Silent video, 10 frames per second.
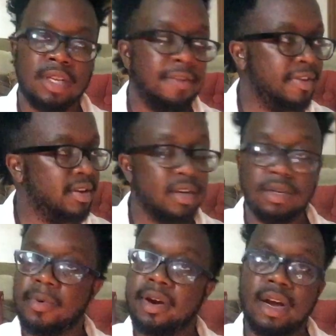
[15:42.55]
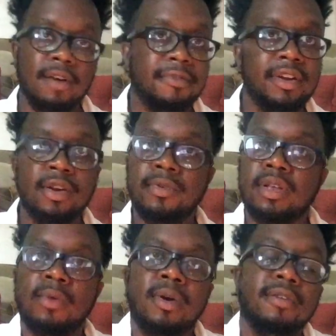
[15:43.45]
If it doesn't work out for you,
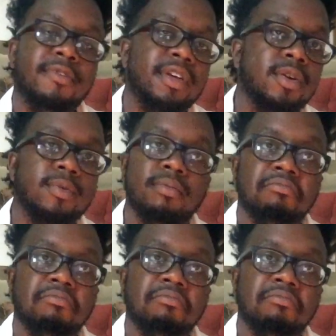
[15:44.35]
then it wasn't for you.